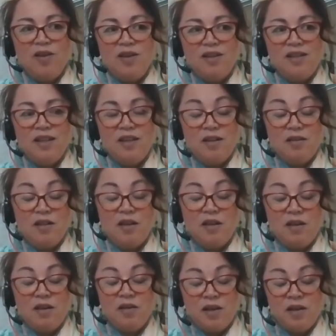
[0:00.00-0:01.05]
that
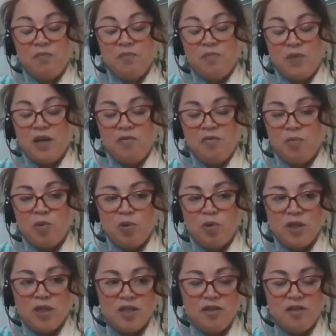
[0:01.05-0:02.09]
I
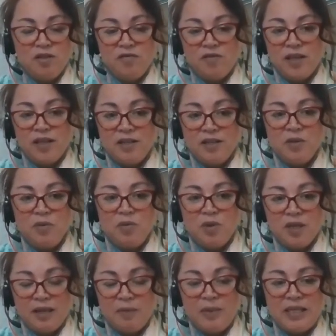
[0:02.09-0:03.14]
reported to the Finance and
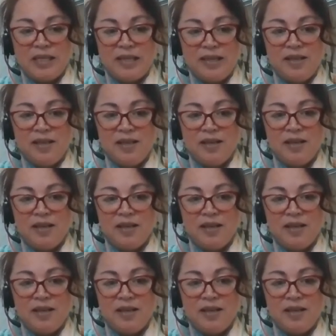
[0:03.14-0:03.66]
Audit Committee.